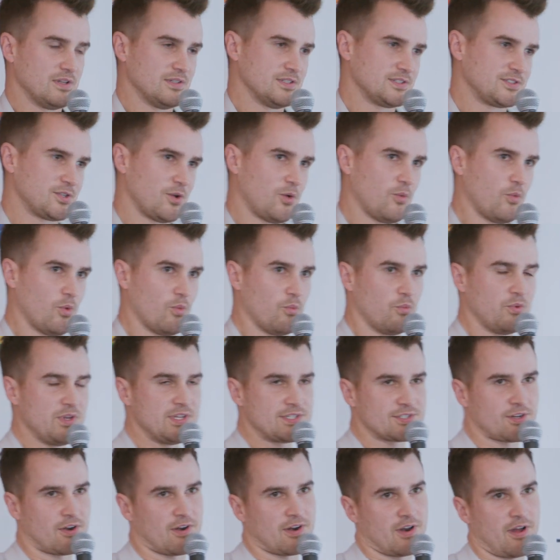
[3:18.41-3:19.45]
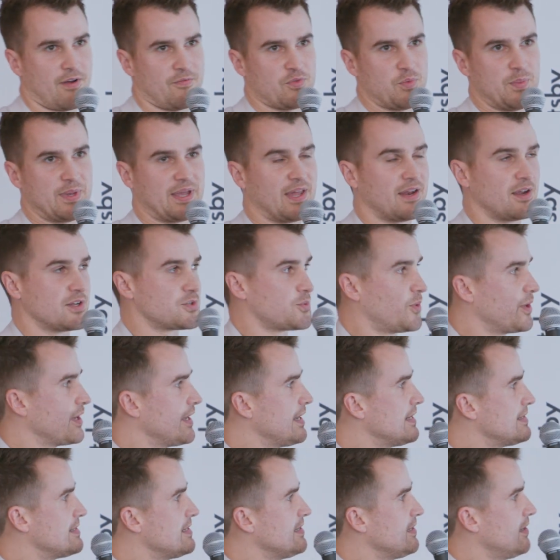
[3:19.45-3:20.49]
So we started off at the beginning of
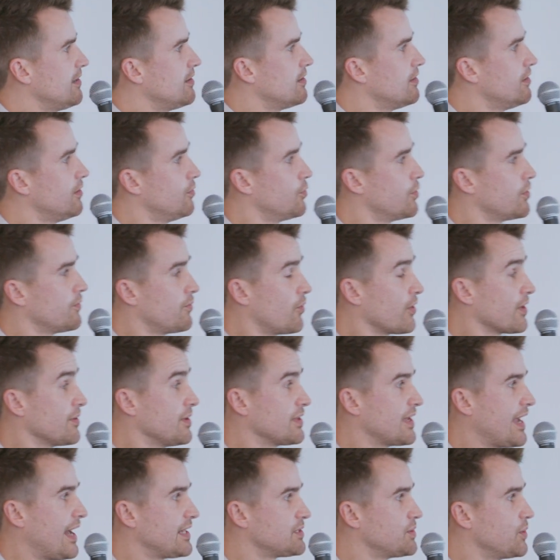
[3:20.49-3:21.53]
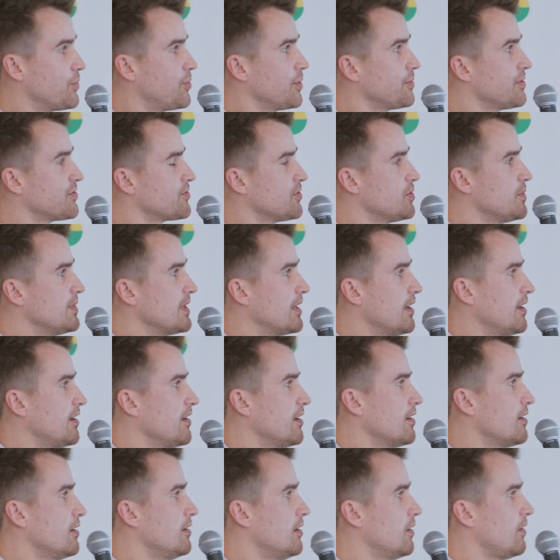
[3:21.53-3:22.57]
2018. We were working with Gatsby pretty much from the
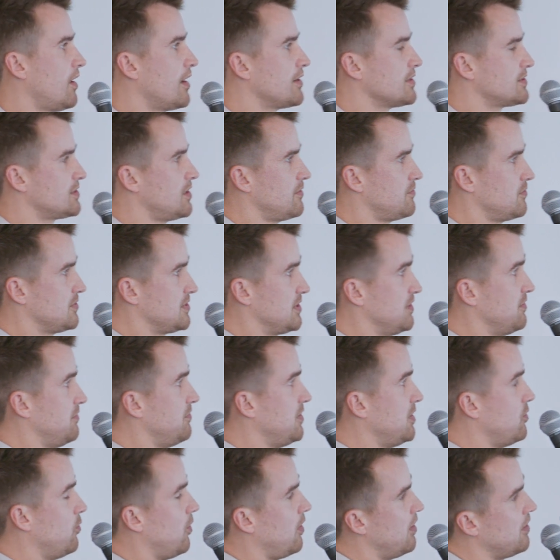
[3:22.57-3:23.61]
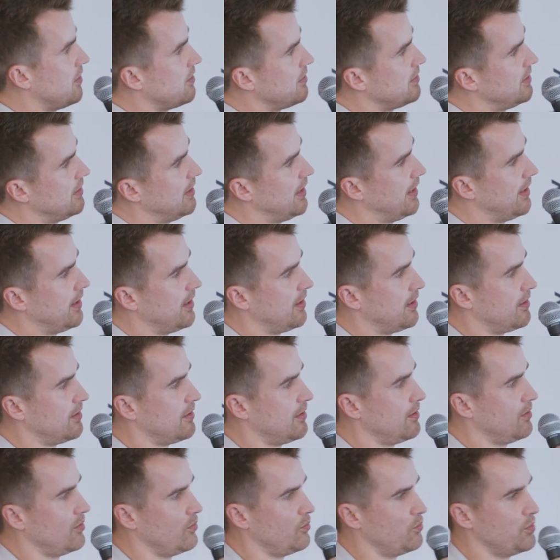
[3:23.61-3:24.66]
beginning. A lot of stuff was in V1,
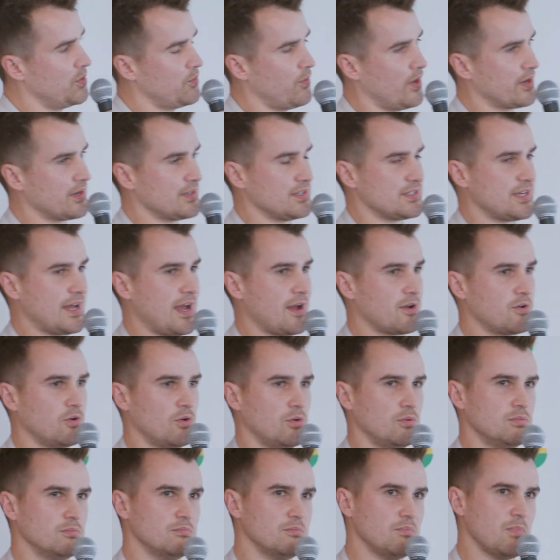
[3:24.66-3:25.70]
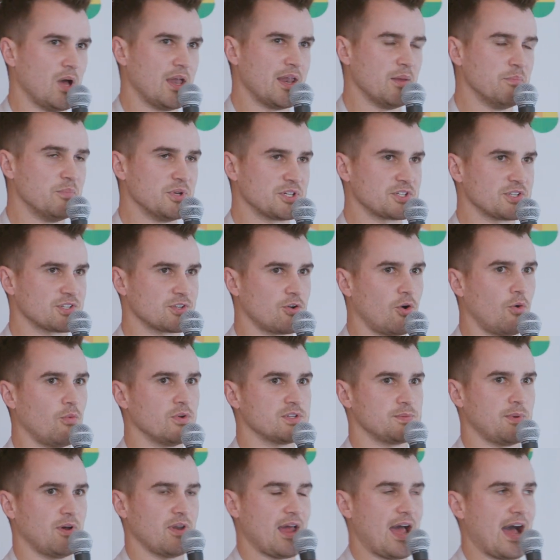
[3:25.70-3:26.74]
and we wanted to tackle, an ambitious goal
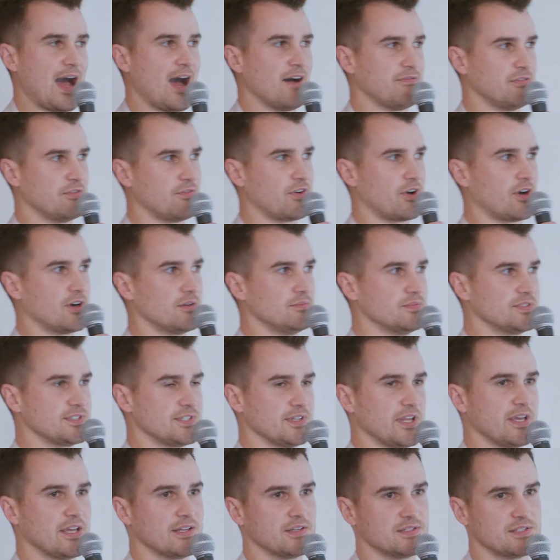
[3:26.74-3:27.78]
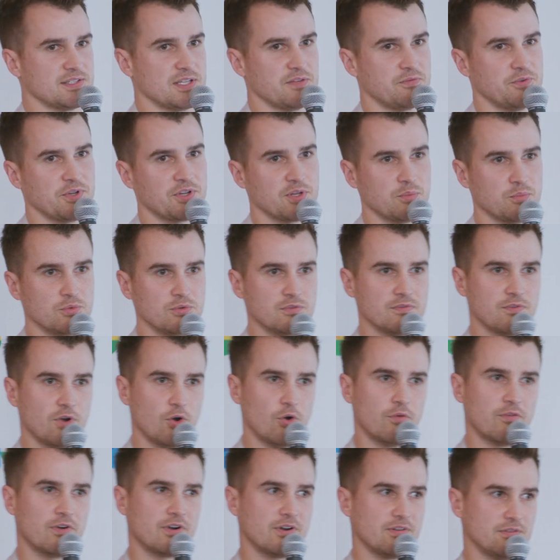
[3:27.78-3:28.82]
was about half of our slate, see if we could move
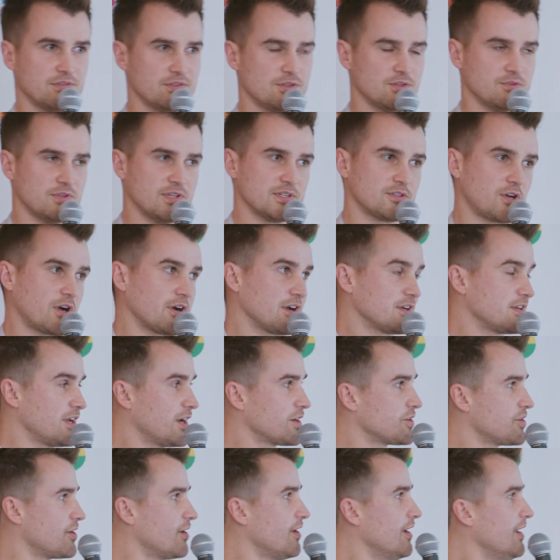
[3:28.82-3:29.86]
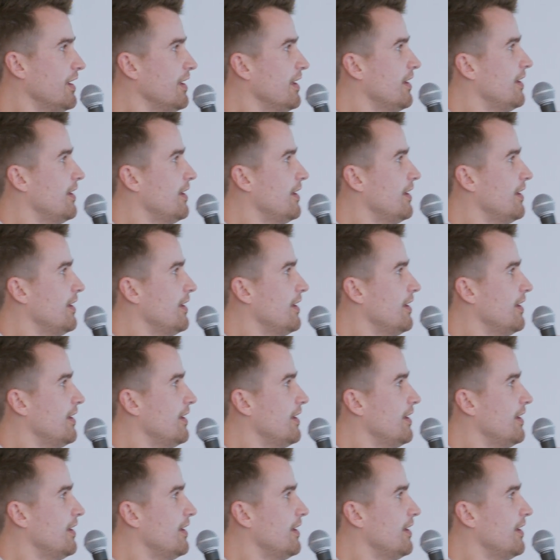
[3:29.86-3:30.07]
over to this architecture.